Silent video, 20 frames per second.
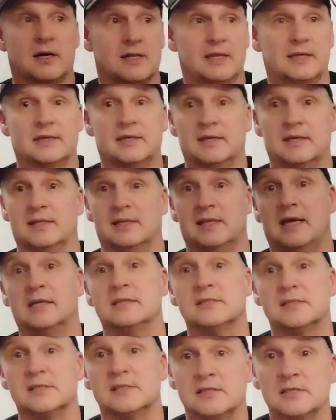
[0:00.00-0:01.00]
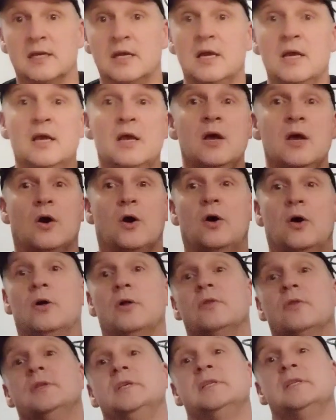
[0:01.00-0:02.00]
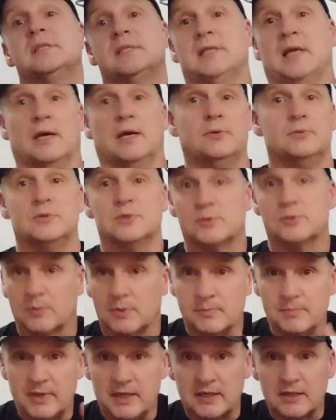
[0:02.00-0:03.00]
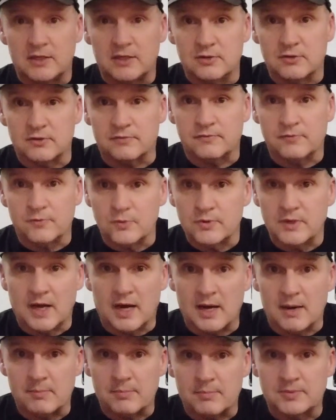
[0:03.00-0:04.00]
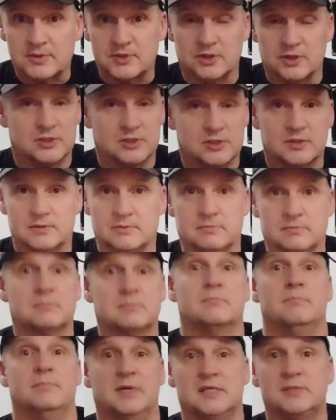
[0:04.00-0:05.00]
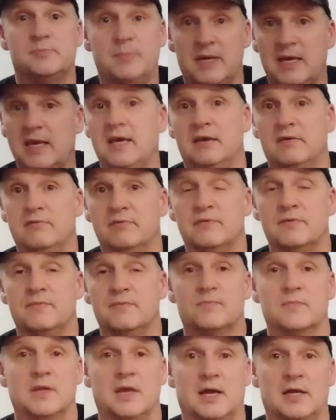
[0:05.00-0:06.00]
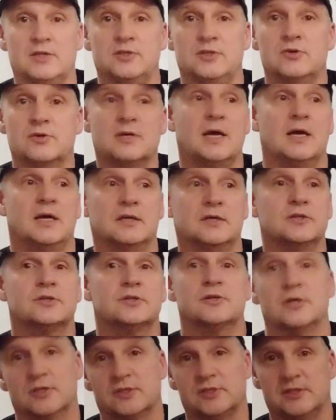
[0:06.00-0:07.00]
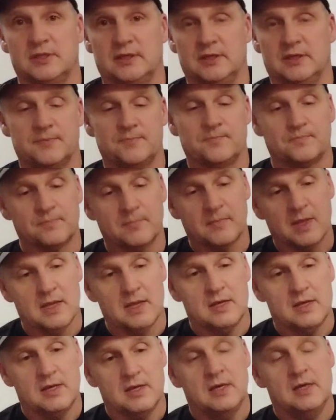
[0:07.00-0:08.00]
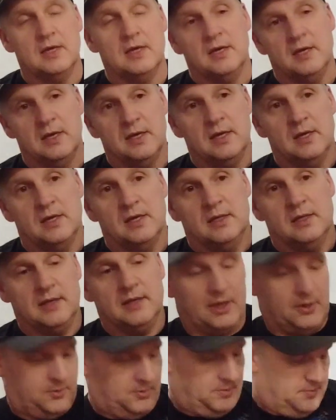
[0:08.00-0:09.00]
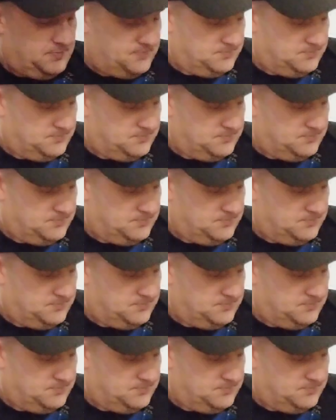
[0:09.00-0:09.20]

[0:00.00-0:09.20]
clinking glasses. All these sounds will make your phone app just misbehave, and you can't trust it. Now,